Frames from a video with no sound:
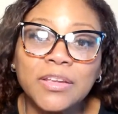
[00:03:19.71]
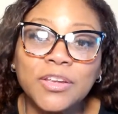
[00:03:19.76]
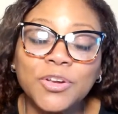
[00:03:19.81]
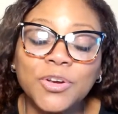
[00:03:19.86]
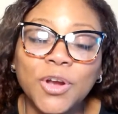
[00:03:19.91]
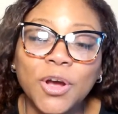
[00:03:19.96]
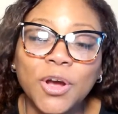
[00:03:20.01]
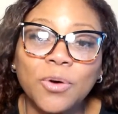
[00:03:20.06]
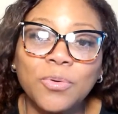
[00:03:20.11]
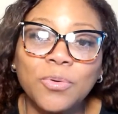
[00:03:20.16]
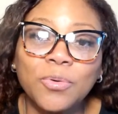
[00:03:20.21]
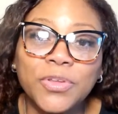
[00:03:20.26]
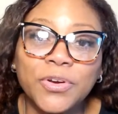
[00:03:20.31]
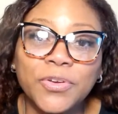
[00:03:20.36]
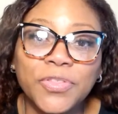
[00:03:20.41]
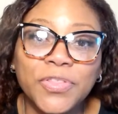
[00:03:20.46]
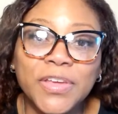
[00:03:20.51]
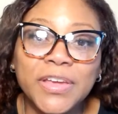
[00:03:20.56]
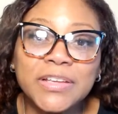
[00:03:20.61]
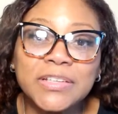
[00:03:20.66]
You know, there
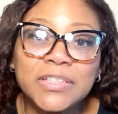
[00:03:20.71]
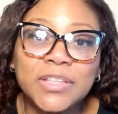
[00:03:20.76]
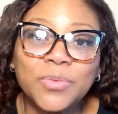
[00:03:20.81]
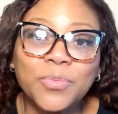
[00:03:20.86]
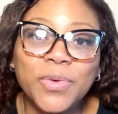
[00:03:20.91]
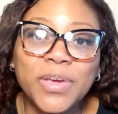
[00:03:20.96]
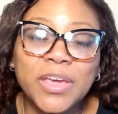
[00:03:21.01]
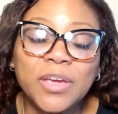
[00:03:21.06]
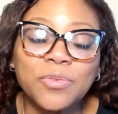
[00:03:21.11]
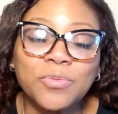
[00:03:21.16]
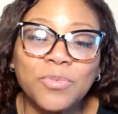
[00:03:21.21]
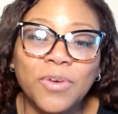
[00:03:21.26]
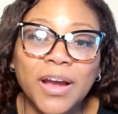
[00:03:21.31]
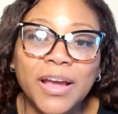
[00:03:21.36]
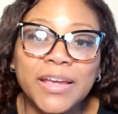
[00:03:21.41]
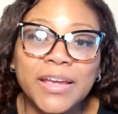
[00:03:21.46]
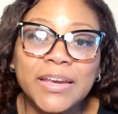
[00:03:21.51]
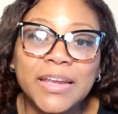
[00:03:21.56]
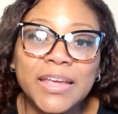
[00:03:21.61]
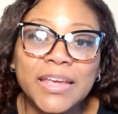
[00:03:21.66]
are things that we can
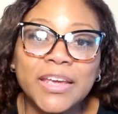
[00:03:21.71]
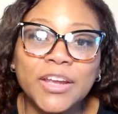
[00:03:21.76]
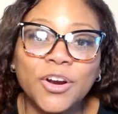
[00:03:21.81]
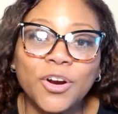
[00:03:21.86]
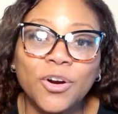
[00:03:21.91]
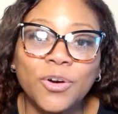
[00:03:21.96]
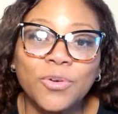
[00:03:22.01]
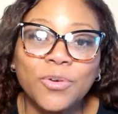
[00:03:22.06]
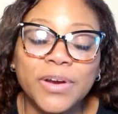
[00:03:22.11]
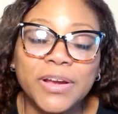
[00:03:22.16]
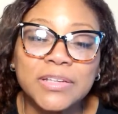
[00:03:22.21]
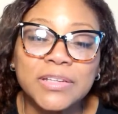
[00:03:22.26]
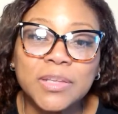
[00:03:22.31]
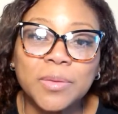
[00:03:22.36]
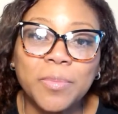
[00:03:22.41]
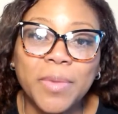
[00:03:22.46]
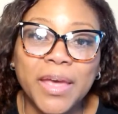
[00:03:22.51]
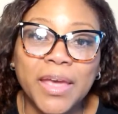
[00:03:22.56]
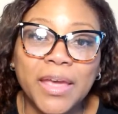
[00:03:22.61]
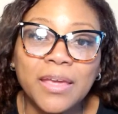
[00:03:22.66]
write in our
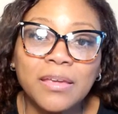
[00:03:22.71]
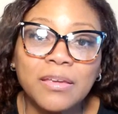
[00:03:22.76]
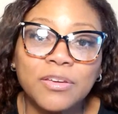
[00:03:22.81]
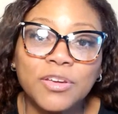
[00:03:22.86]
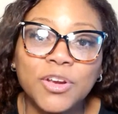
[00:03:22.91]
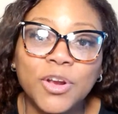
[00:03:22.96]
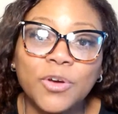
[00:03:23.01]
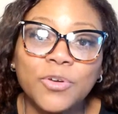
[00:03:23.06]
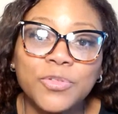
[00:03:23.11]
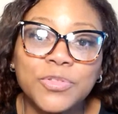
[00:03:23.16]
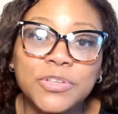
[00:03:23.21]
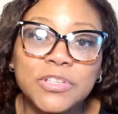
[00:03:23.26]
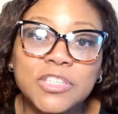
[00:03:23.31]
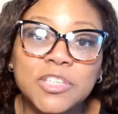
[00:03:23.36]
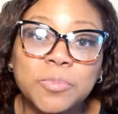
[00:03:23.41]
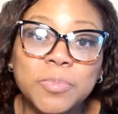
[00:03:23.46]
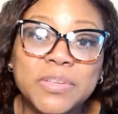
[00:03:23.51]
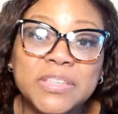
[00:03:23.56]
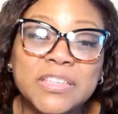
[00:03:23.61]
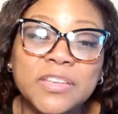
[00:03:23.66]
resume, you know,
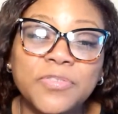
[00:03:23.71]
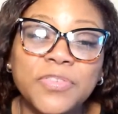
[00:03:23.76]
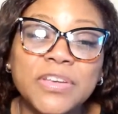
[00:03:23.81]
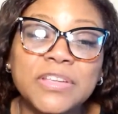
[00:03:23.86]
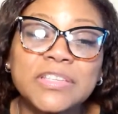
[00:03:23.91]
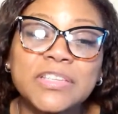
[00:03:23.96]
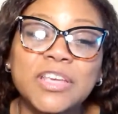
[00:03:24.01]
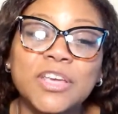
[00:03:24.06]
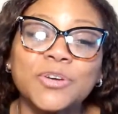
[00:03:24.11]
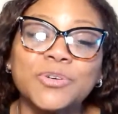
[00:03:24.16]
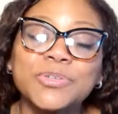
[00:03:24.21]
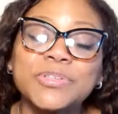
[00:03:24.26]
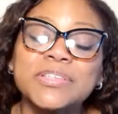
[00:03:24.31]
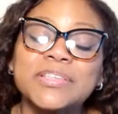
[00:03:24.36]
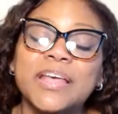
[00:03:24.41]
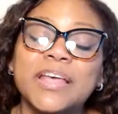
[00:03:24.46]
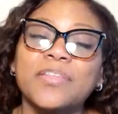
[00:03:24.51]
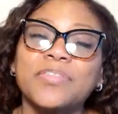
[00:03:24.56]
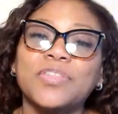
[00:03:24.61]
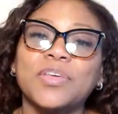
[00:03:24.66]
the specific skill
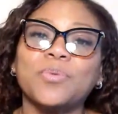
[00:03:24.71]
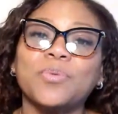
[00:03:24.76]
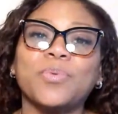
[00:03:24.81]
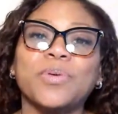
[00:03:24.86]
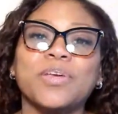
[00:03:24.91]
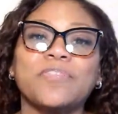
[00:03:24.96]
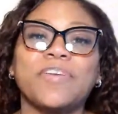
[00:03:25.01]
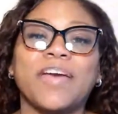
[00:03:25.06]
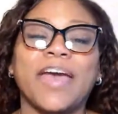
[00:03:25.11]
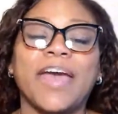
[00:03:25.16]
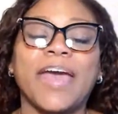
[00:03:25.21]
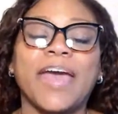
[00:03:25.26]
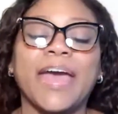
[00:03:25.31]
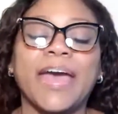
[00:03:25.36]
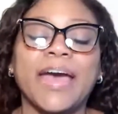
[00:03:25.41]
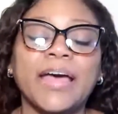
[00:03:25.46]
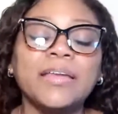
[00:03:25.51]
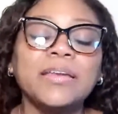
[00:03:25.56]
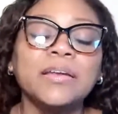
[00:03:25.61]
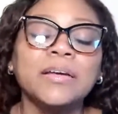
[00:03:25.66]
set that we've
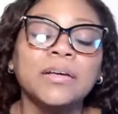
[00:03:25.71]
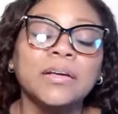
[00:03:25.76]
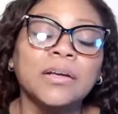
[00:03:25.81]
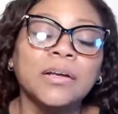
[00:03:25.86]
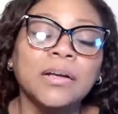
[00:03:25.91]
had,